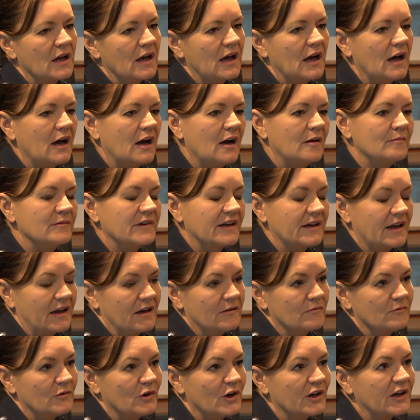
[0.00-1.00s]

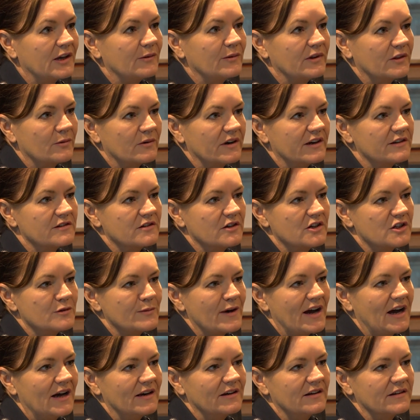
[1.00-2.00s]
Again, working with research
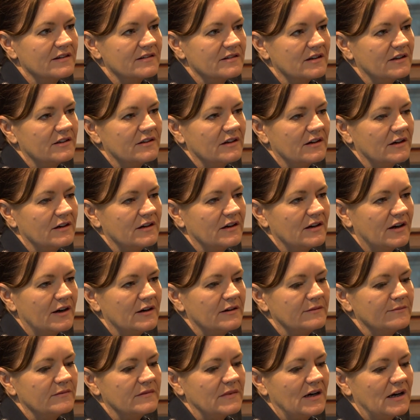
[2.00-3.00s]
partners,
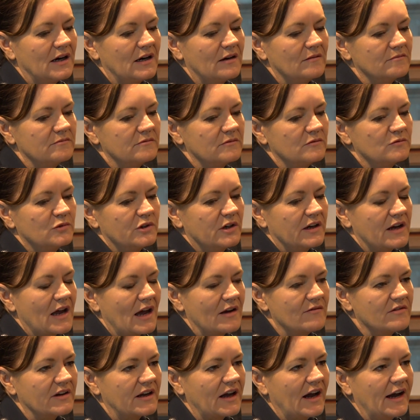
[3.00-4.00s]
I wouldn't
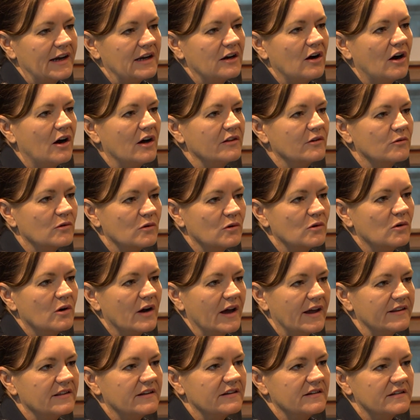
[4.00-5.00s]
advocate either or
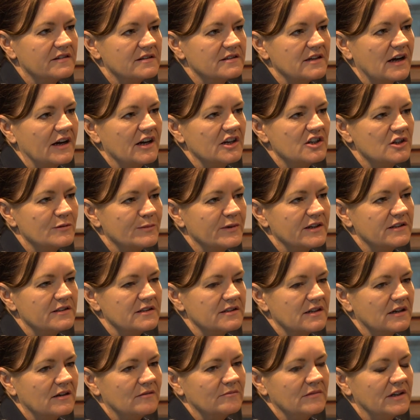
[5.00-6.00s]
at this stage,
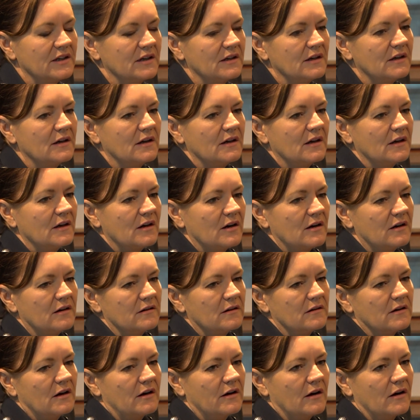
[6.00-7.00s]
but
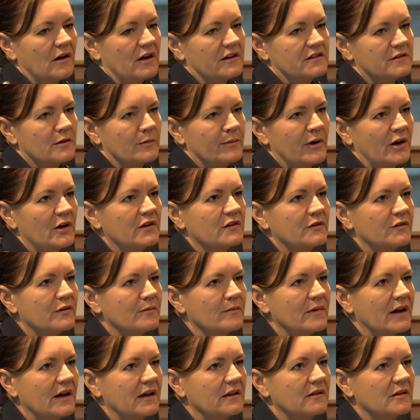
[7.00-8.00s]
I suppose for
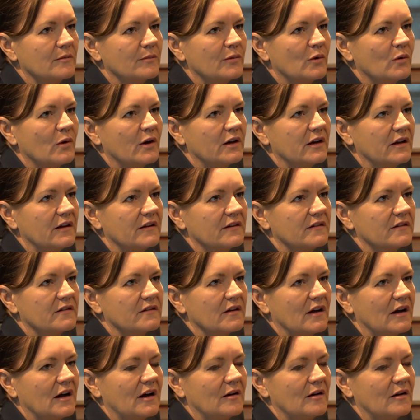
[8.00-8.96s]
me the point is,